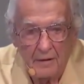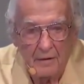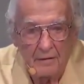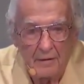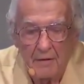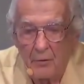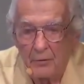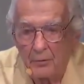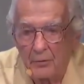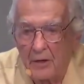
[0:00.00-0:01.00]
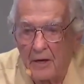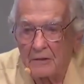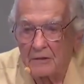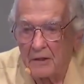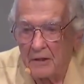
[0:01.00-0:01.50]
And they want to
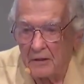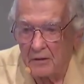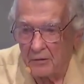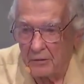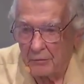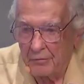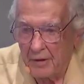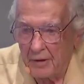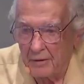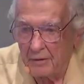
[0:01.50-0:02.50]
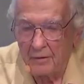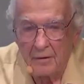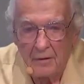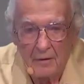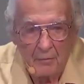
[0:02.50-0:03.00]
cash in on the fad.
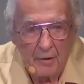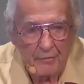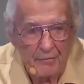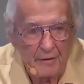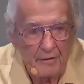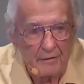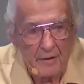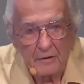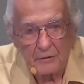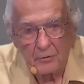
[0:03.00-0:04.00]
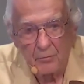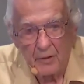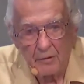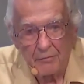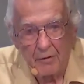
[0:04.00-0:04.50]
My friend said I
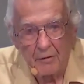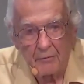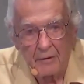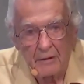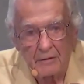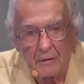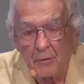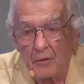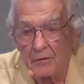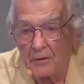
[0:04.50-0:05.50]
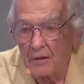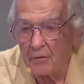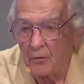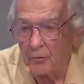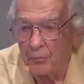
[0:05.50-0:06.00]
shouldn't make fun of nature because
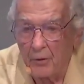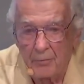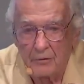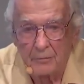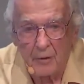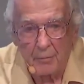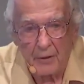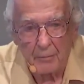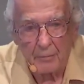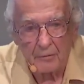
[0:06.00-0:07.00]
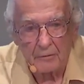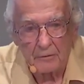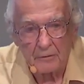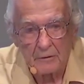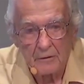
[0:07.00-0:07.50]
then I won't publish my
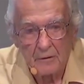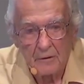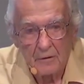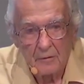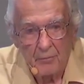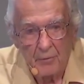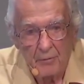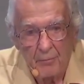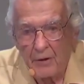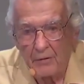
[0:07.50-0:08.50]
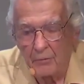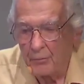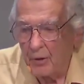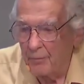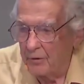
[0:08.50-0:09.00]
papers. But I
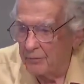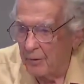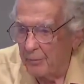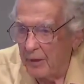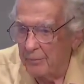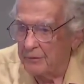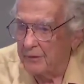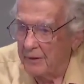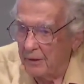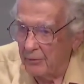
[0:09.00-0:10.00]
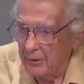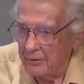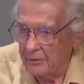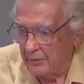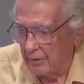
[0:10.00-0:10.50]
don't publish my papers
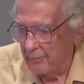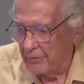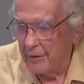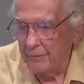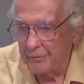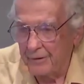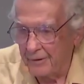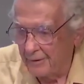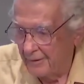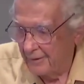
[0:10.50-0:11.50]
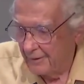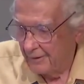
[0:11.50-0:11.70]
anyway, so I'm safe there.